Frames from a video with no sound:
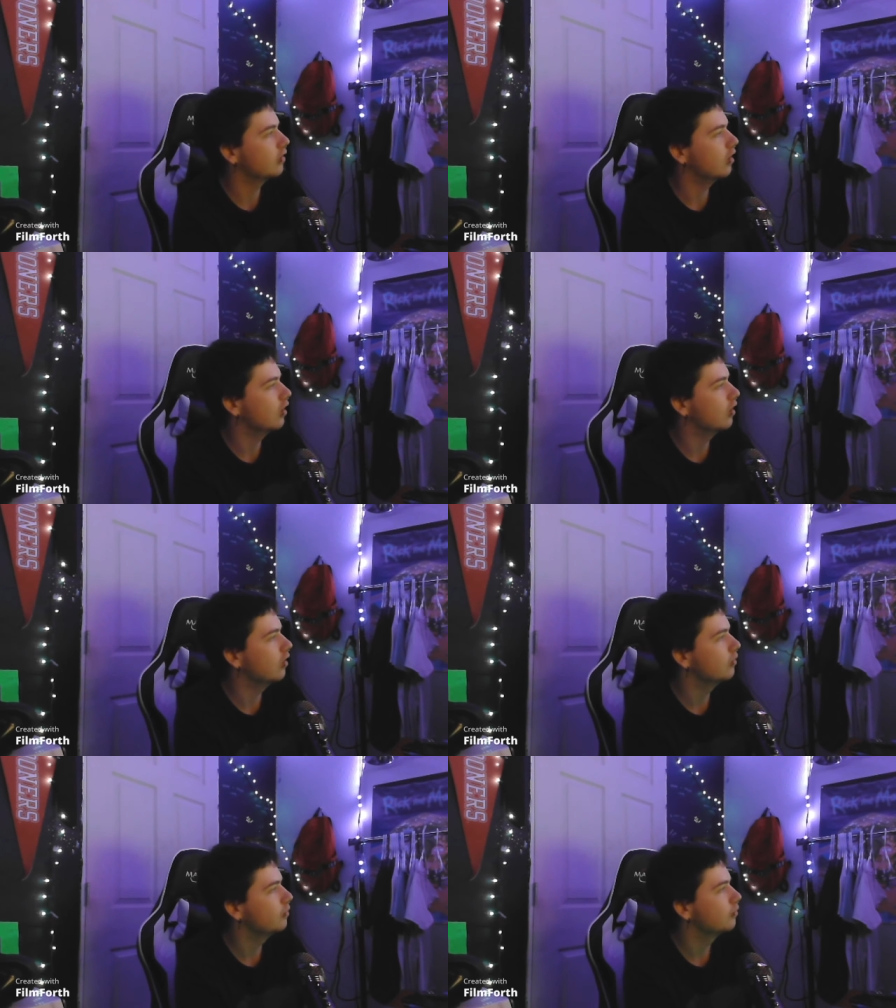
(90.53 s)

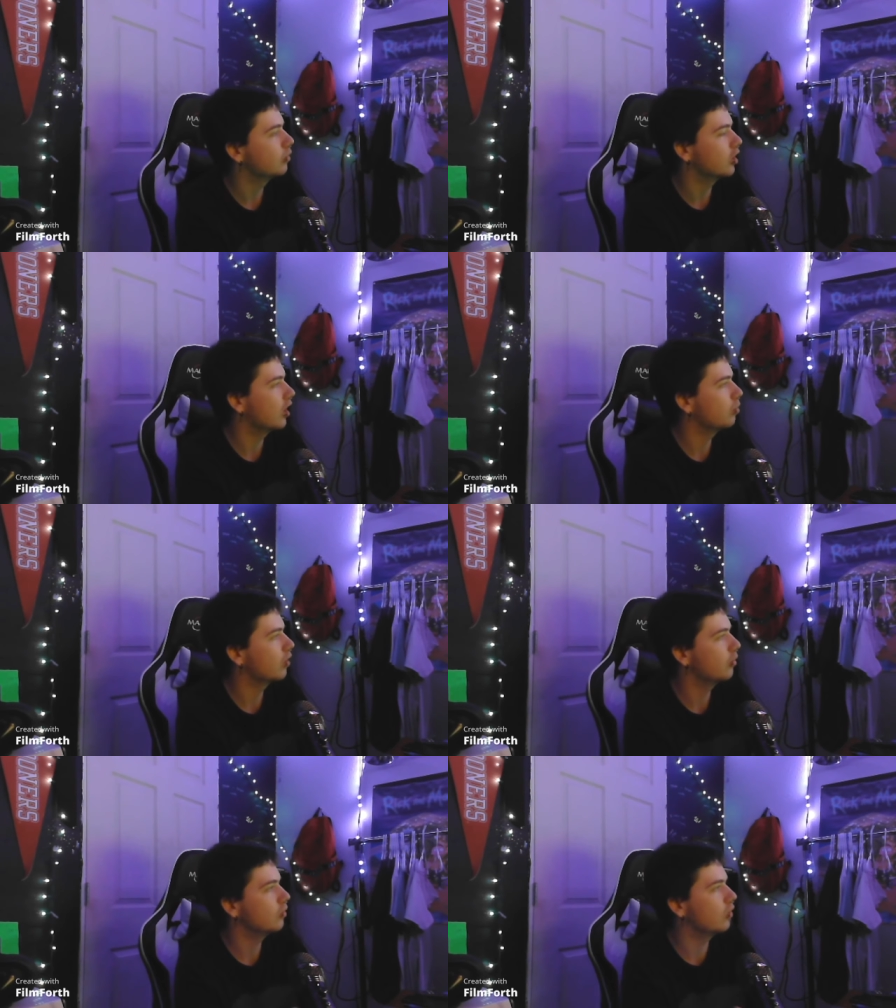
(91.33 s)
But that
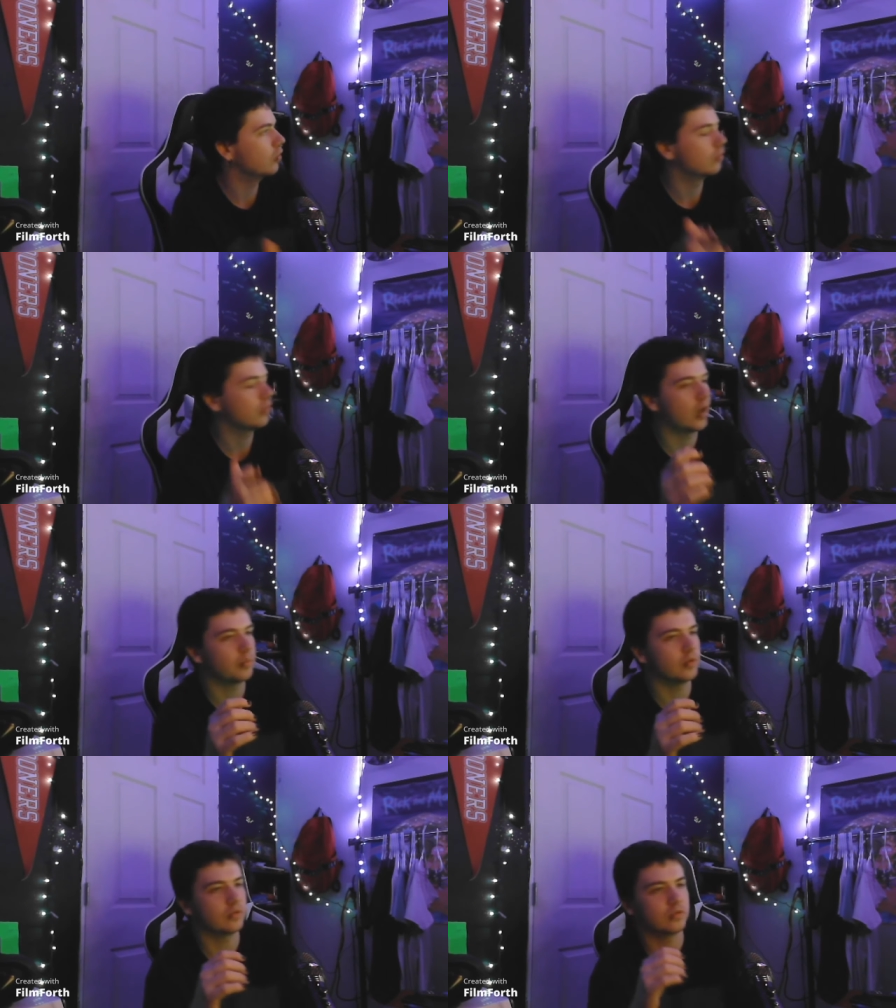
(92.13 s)
probably won't
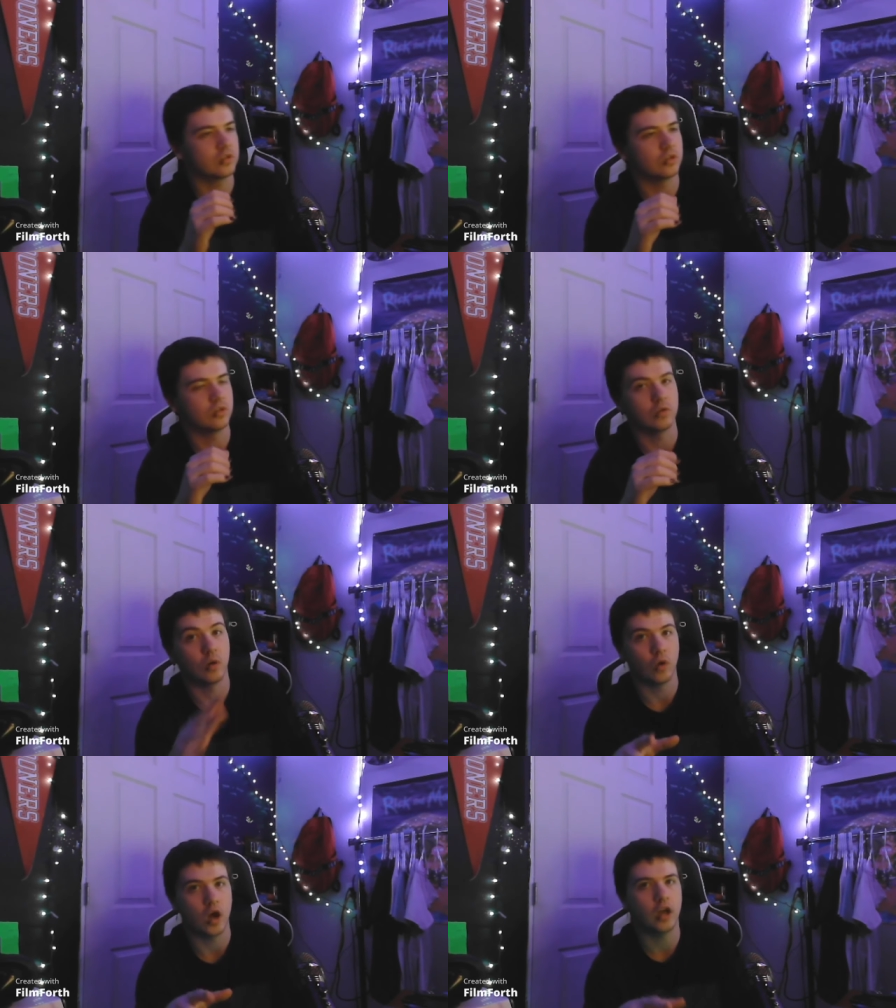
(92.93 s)
happen till a
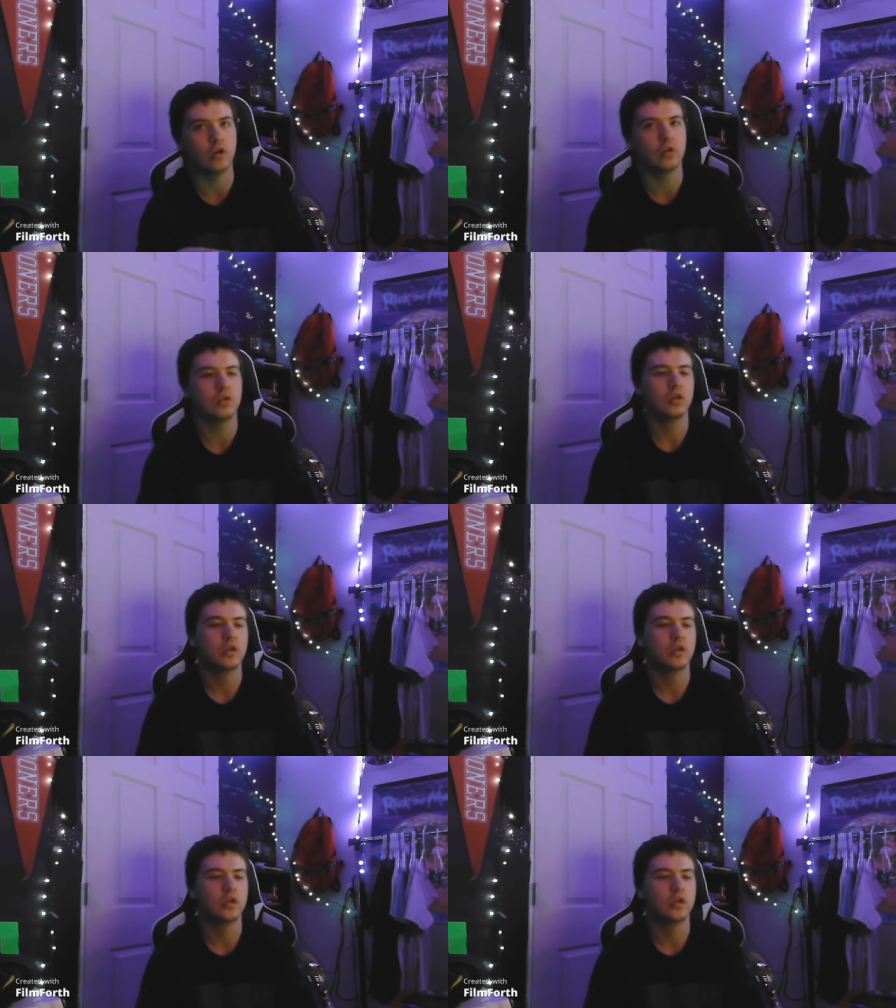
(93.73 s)
while,